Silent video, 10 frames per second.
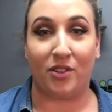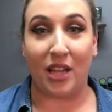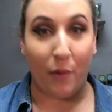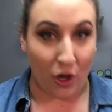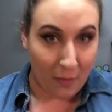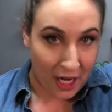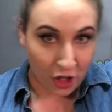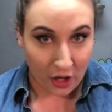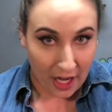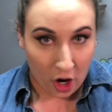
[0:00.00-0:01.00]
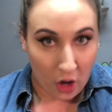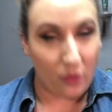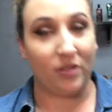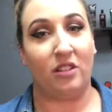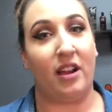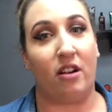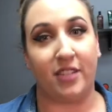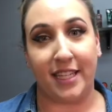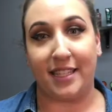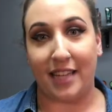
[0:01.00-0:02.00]
That way you make sure you get all those little hairs
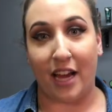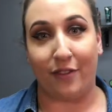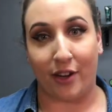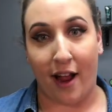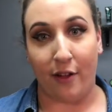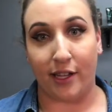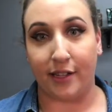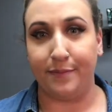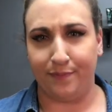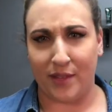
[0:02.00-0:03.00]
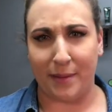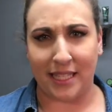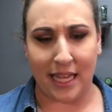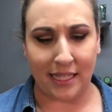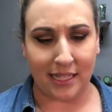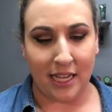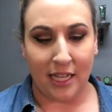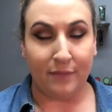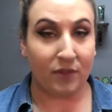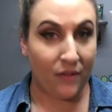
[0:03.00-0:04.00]
inside of your cowlick. Does that make sense?
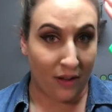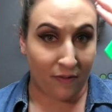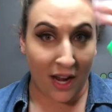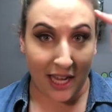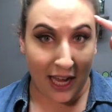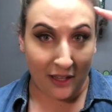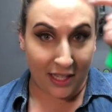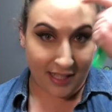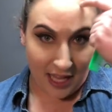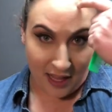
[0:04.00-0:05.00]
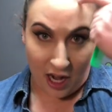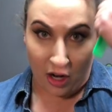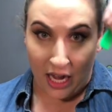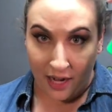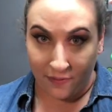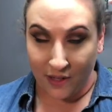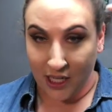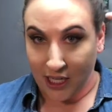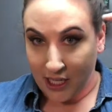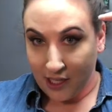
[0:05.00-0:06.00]
If you have front cowlicks and the hair kind
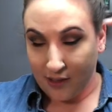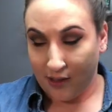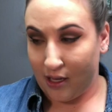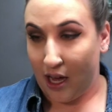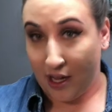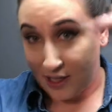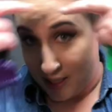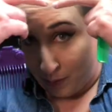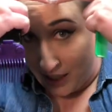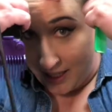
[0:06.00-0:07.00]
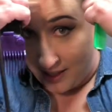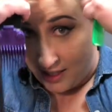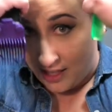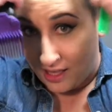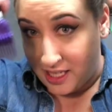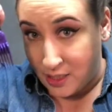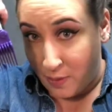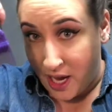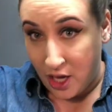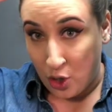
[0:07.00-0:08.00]
of splits this
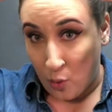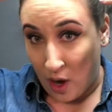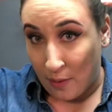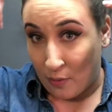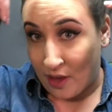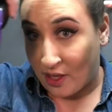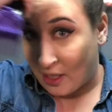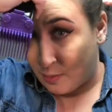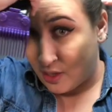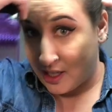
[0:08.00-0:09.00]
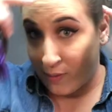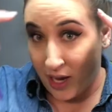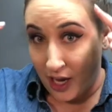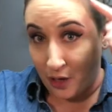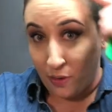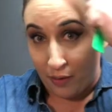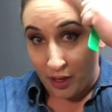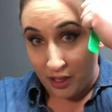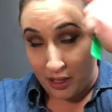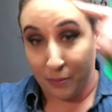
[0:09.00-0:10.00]
way, you want to run the clipper this way, and you want to
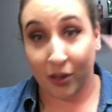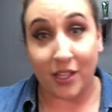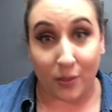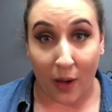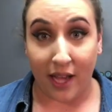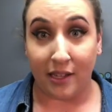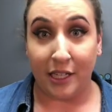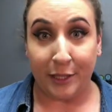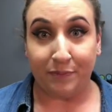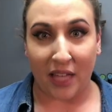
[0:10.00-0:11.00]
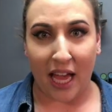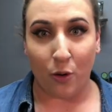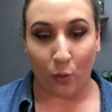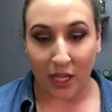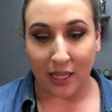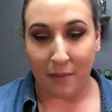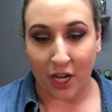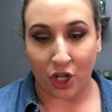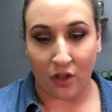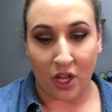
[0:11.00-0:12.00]
run the clipper this way. Okay, really make
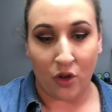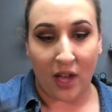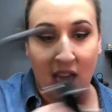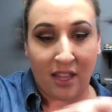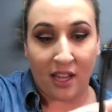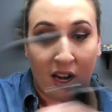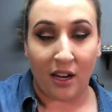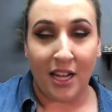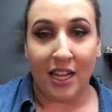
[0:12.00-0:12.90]
sure that you get in there.